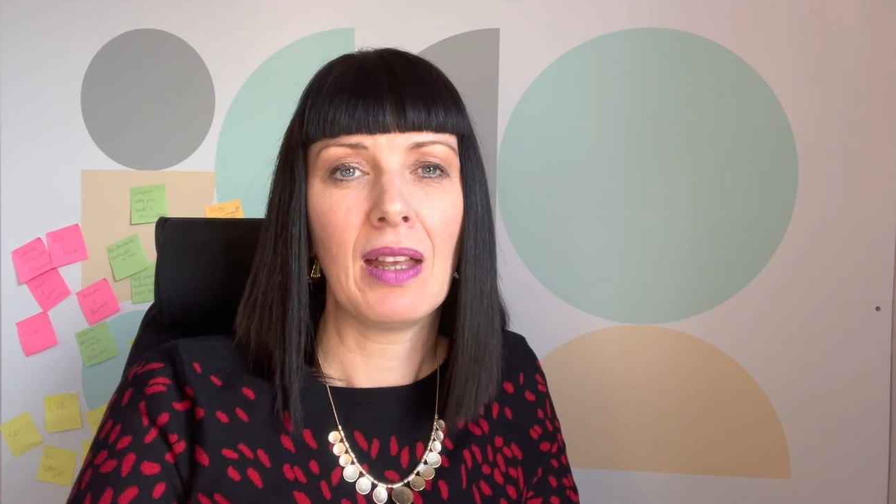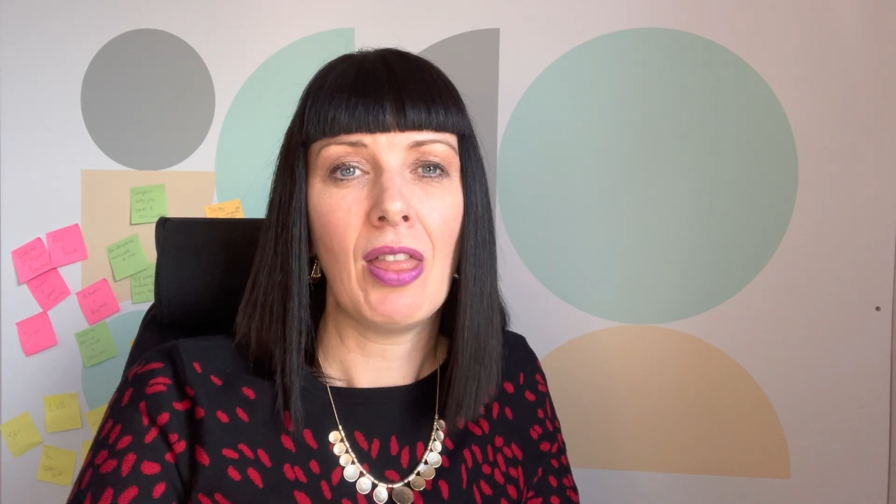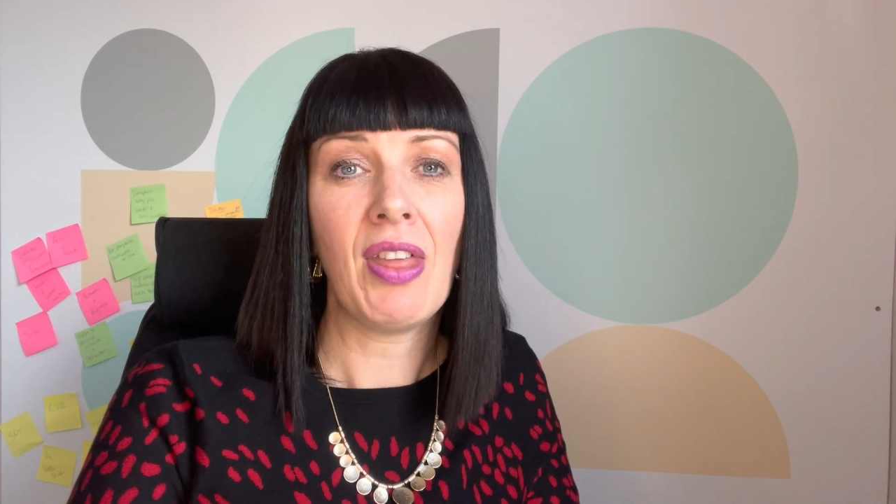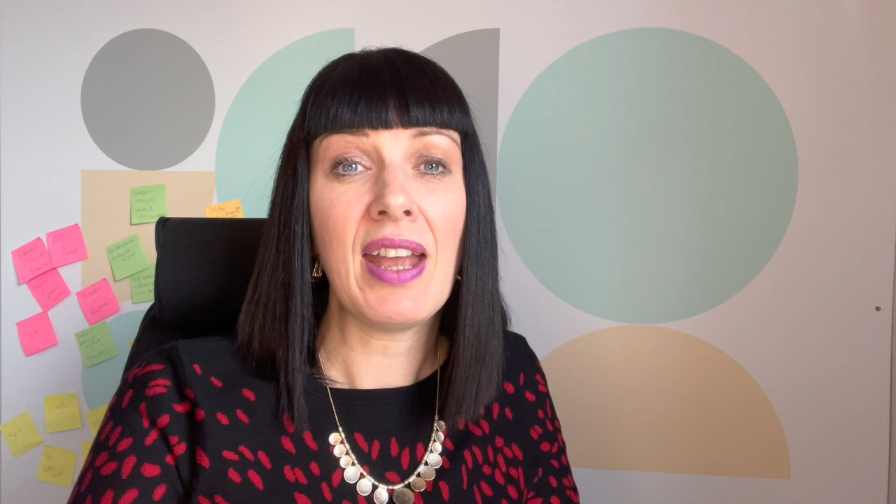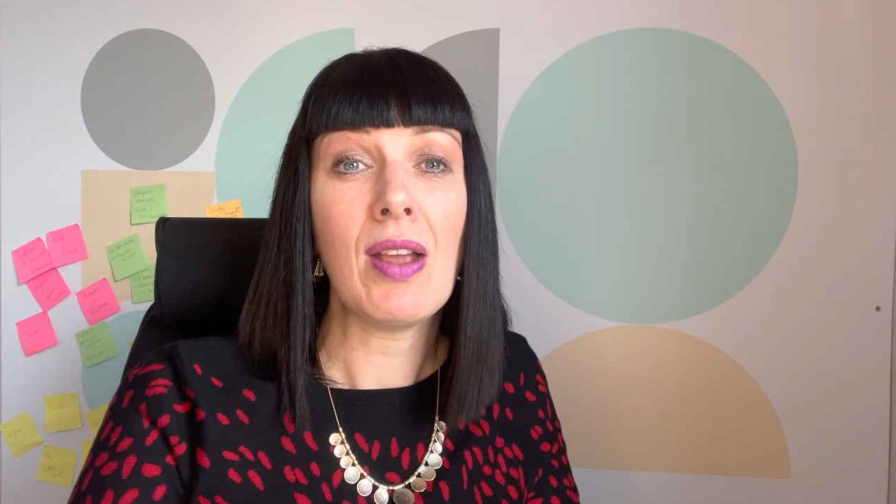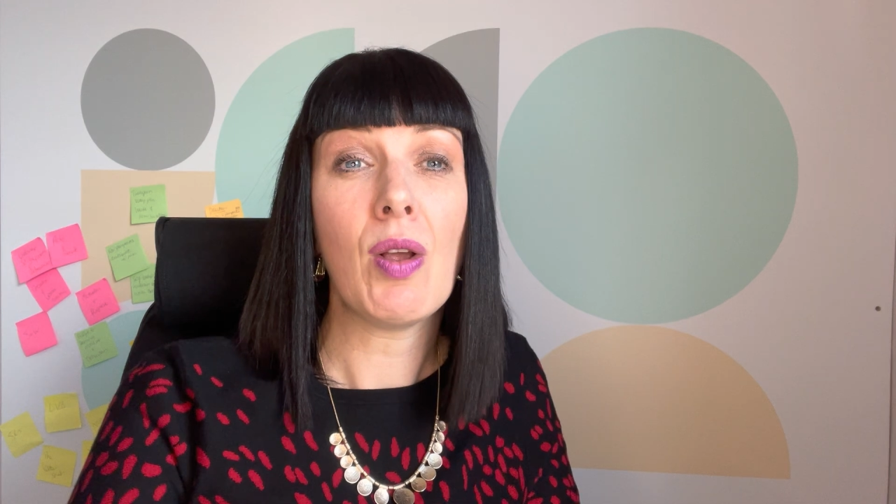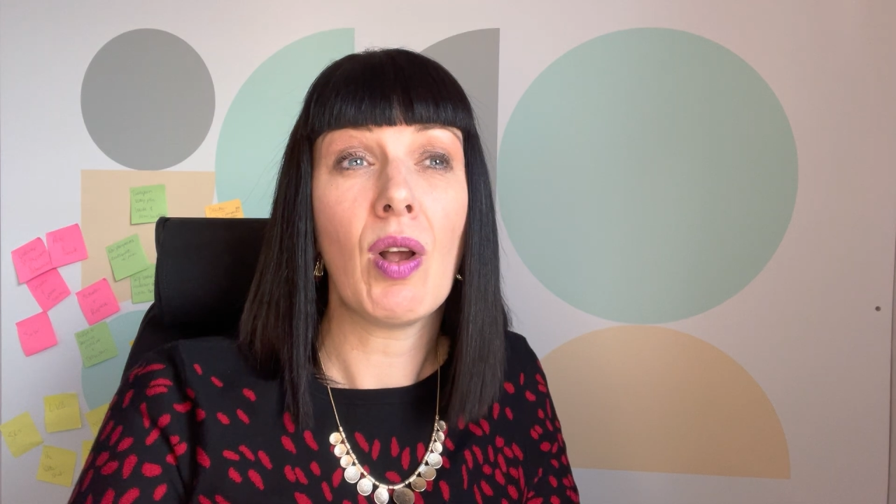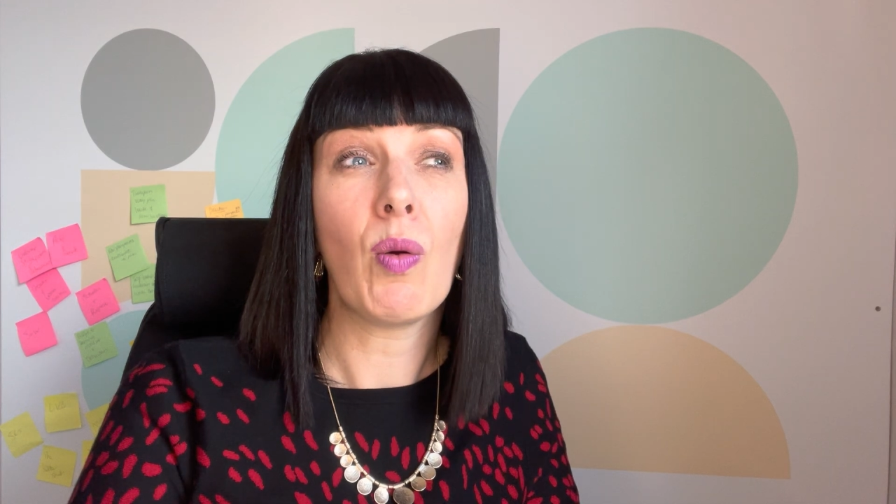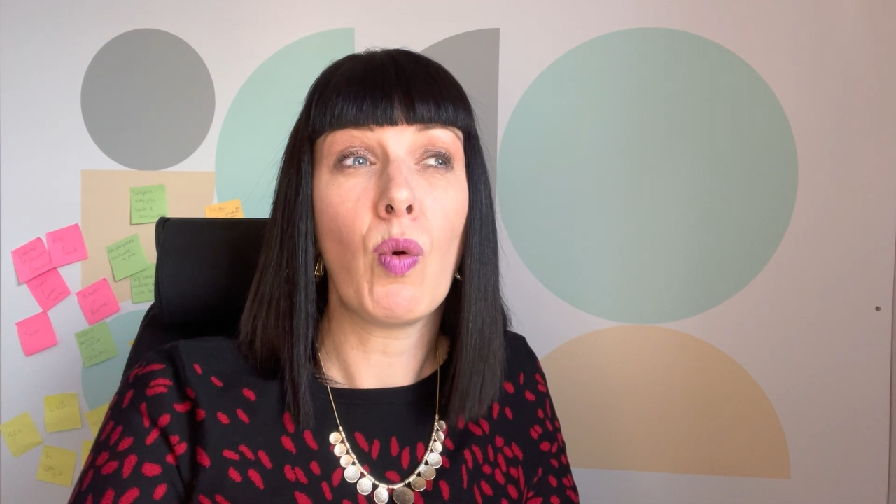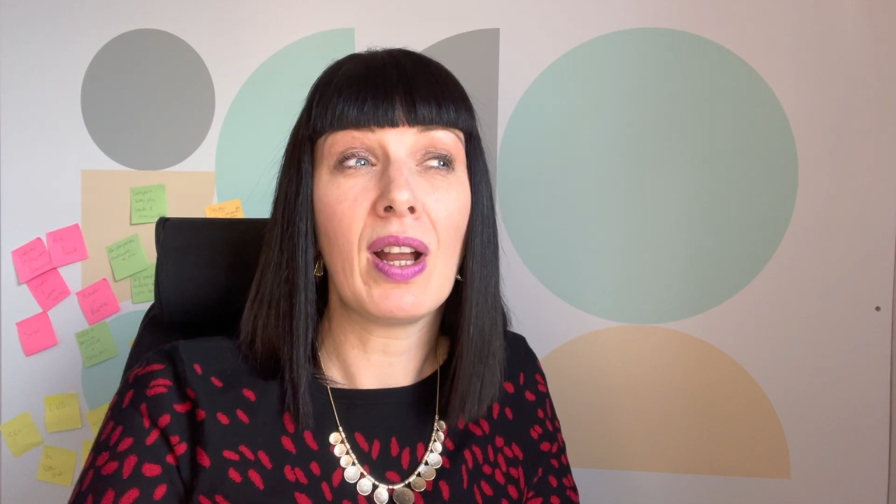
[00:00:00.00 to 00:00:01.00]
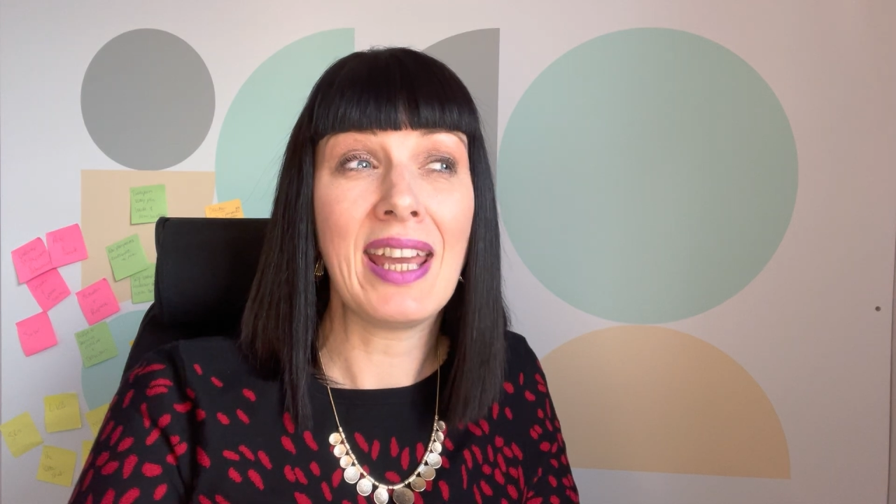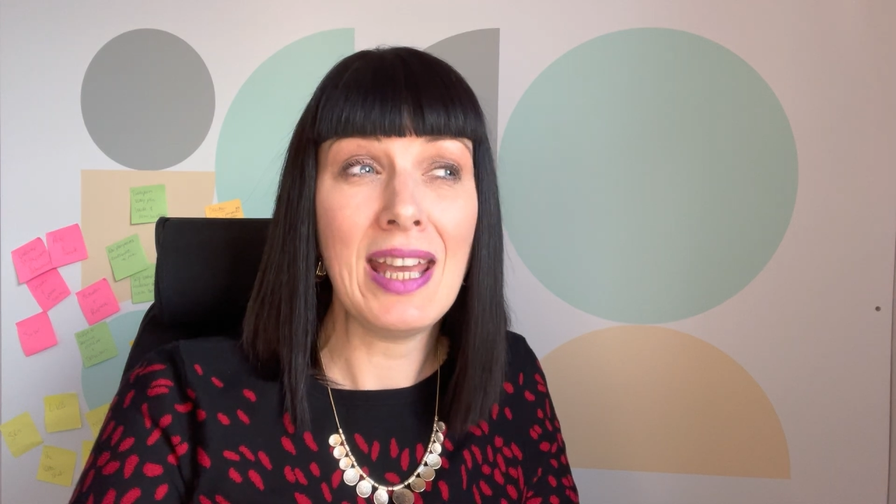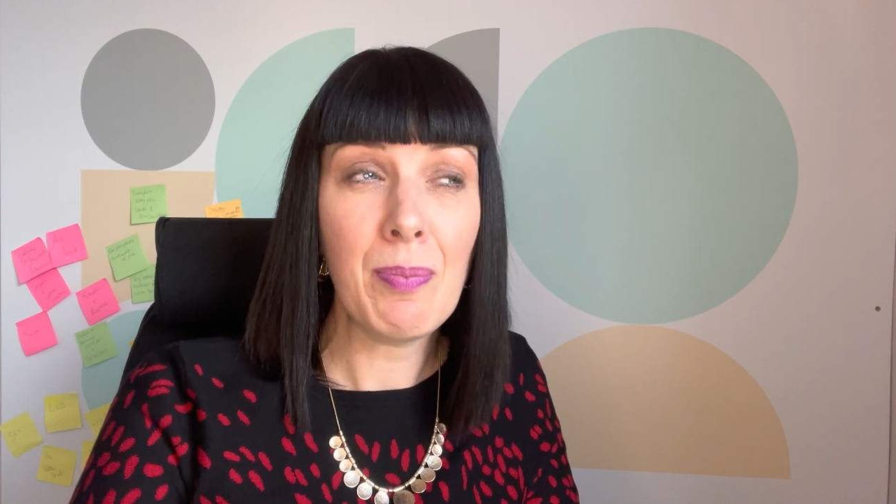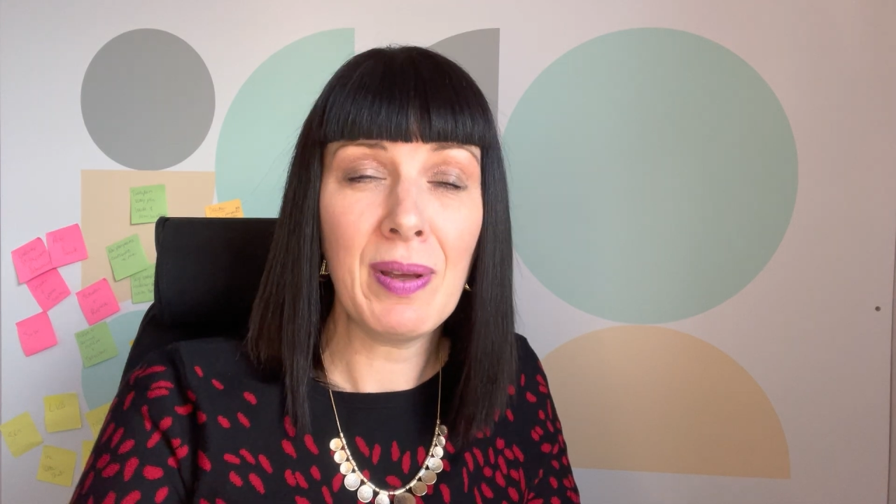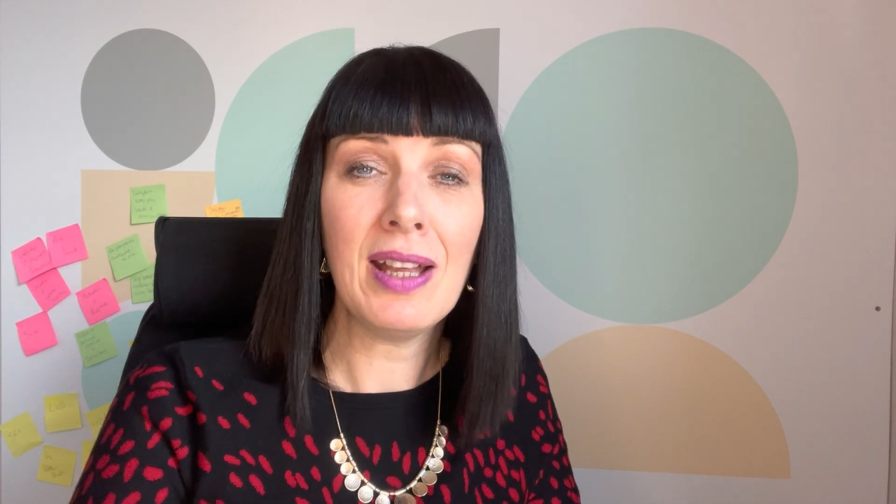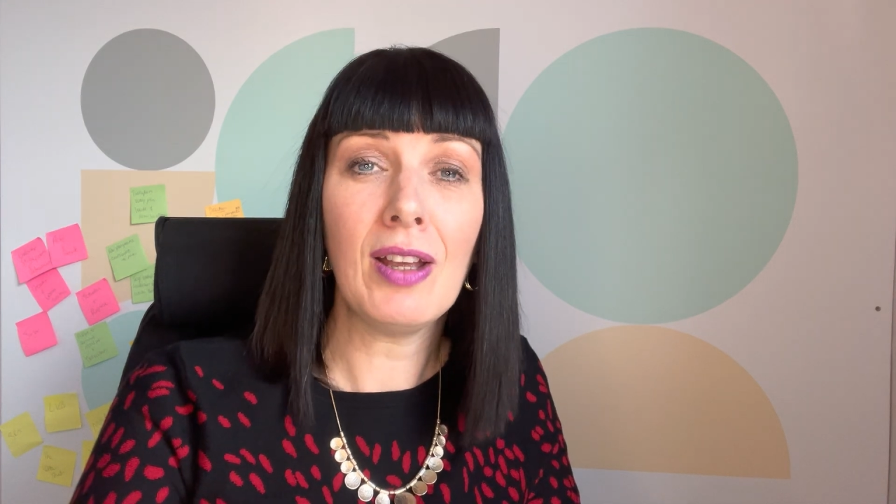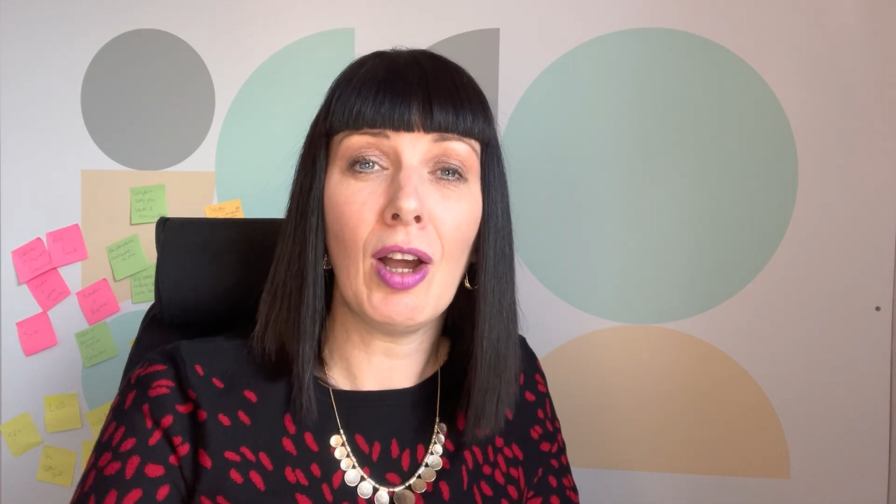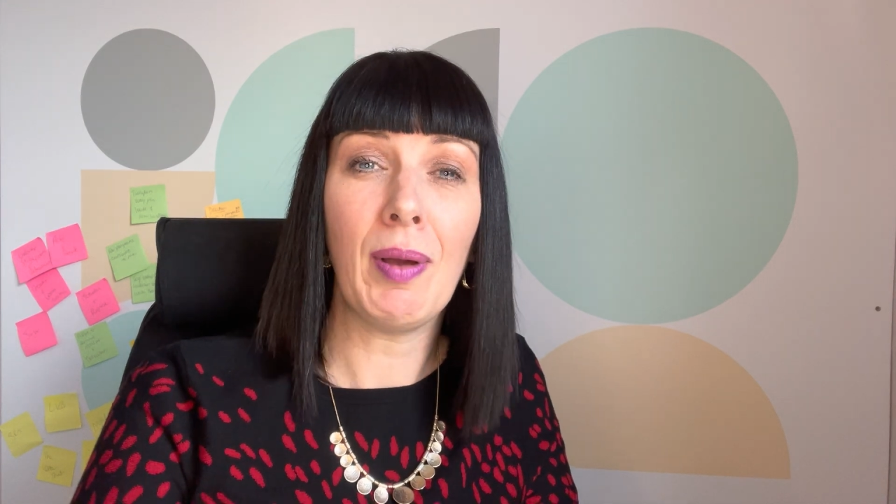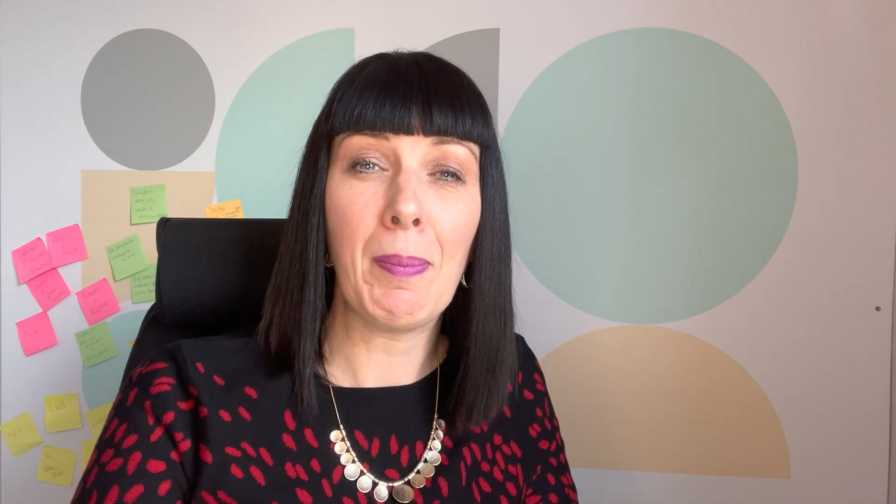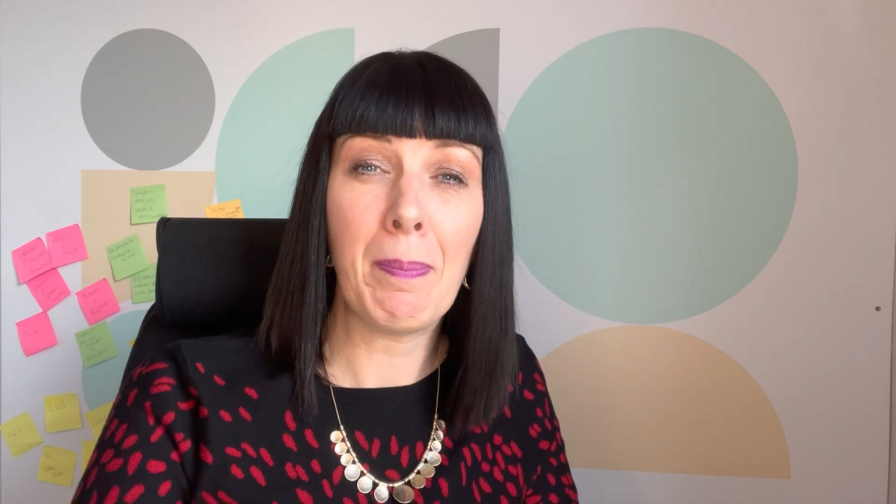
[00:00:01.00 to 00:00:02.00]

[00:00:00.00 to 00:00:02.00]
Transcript: They were going